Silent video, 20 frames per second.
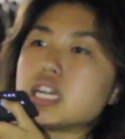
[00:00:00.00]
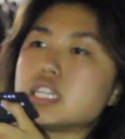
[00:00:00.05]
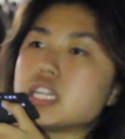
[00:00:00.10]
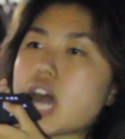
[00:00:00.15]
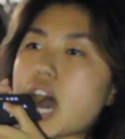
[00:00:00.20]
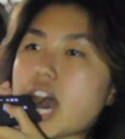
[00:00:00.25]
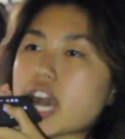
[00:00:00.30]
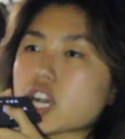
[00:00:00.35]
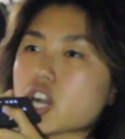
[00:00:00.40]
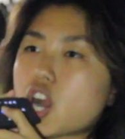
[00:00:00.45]

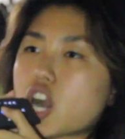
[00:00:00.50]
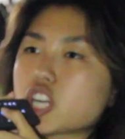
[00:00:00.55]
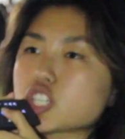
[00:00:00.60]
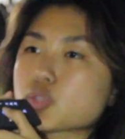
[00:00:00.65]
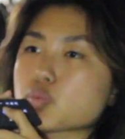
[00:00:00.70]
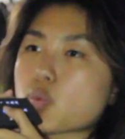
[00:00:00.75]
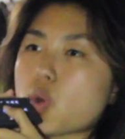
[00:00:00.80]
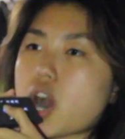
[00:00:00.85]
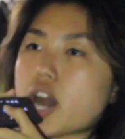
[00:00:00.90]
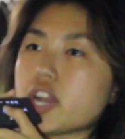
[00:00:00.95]
Not Cars
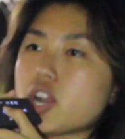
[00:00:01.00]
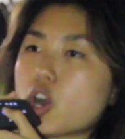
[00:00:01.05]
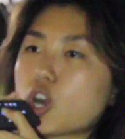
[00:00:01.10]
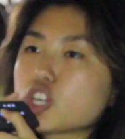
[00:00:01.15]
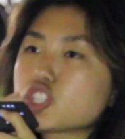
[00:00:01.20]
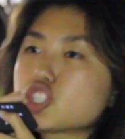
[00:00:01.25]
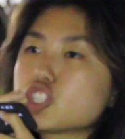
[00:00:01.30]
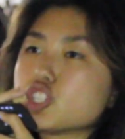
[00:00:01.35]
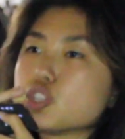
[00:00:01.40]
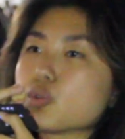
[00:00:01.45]
1
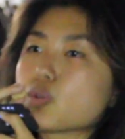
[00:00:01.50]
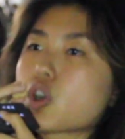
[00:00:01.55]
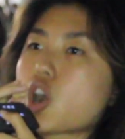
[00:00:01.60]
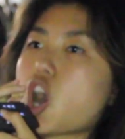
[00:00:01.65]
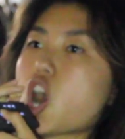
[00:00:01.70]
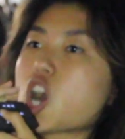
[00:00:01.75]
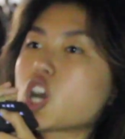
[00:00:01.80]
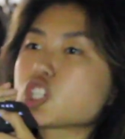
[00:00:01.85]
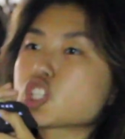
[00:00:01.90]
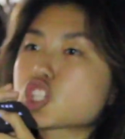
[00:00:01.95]
or 2.
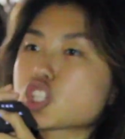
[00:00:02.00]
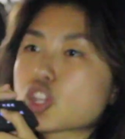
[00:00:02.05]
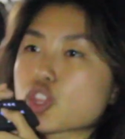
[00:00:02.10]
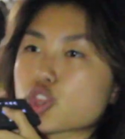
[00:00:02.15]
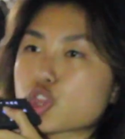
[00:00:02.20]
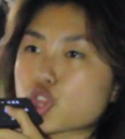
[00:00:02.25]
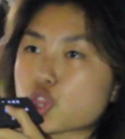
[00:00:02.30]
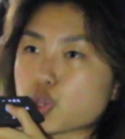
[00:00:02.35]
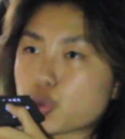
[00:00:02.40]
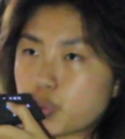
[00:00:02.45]
Cars
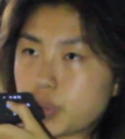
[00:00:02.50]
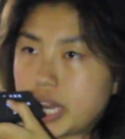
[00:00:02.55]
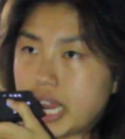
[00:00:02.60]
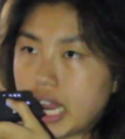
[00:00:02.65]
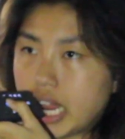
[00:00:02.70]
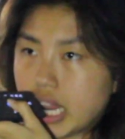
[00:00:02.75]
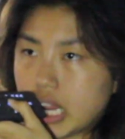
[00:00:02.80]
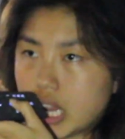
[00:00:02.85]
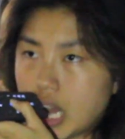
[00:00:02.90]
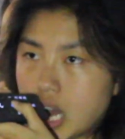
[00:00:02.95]

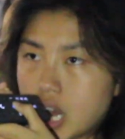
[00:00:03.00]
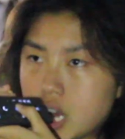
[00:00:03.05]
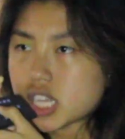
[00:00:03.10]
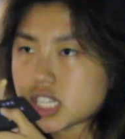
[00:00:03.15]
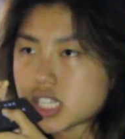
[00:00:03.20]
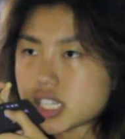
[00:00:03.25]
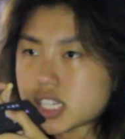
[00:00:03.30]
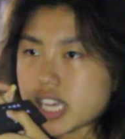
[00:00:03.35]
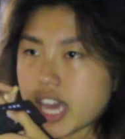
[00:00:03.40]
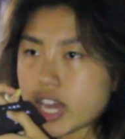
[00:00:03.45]
3.
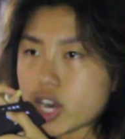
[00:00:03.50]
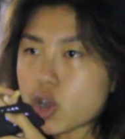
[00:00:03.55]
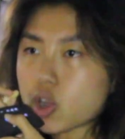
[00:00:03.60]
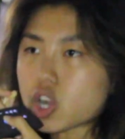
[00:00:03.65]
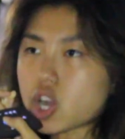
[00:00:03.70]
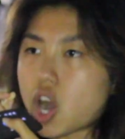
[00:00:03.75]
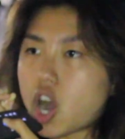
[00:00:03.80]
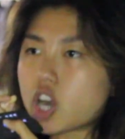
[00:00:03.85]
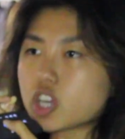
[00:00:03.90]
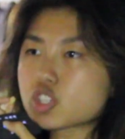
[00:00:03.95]
Quiero
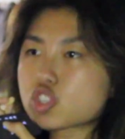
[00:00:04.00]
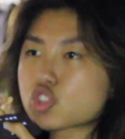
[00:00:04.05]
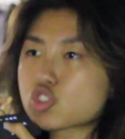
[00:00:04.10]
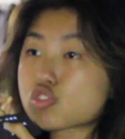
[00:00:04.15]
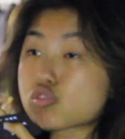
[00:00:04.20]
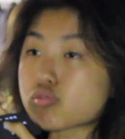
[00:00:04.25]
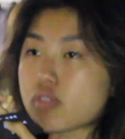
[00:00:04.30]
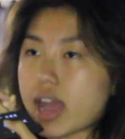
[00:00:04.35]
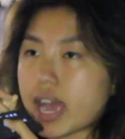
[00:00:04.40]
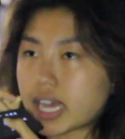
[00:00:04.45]
Cars
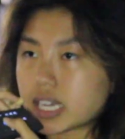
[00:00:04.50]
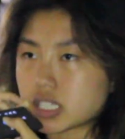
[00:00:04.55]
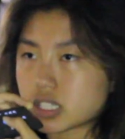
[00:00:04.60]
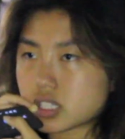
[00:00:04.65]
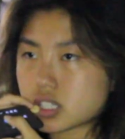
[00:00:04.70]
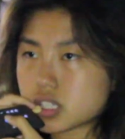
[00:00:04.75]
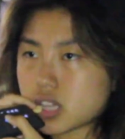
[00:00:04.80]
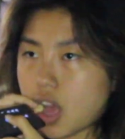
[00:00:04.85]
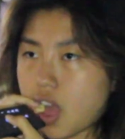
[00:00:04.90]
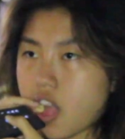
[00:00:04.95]

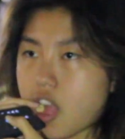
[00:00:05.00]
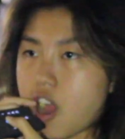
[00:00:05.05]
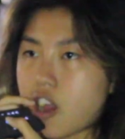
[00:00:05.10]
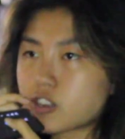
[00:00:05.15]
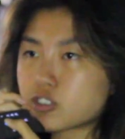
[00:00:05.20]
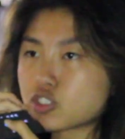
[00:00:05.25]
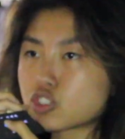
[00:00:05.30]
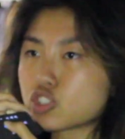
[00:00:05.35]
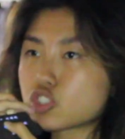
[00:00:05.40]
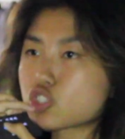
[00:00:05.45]
Tres.
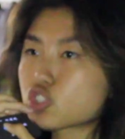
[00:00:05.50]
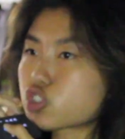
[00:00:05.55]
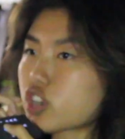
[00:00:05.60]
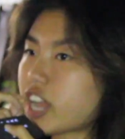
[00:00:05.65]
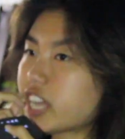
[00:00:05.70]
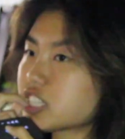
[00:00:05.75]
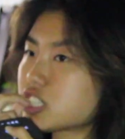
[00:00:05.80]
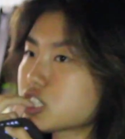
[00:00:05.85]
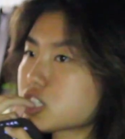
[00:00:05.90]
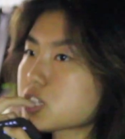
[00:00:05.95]

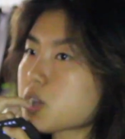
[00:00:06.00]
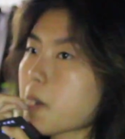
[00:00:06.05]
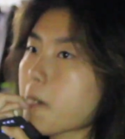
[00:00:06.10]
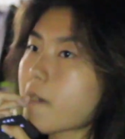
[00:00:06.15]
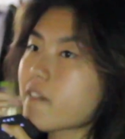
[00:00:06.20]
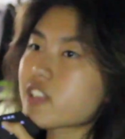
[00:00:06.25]
Tres.